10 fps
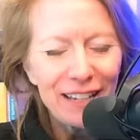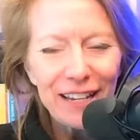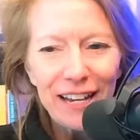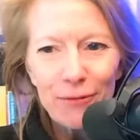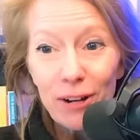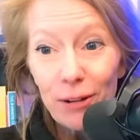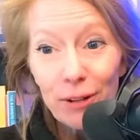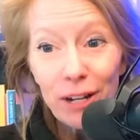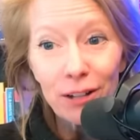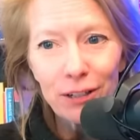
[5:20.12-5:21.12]
Yeah. Well,
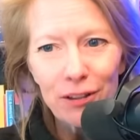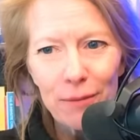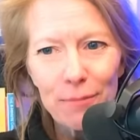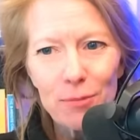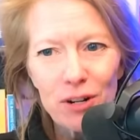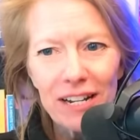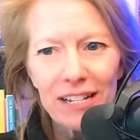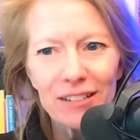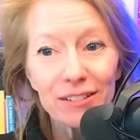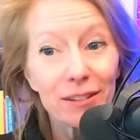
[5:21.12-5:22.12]
we all know that memory
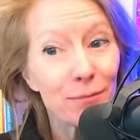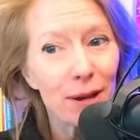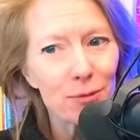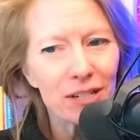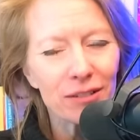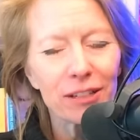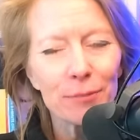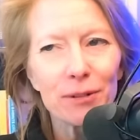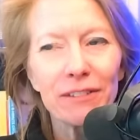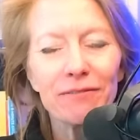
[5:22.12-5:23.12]
is
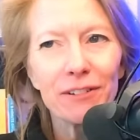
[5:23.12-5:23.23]
slippery.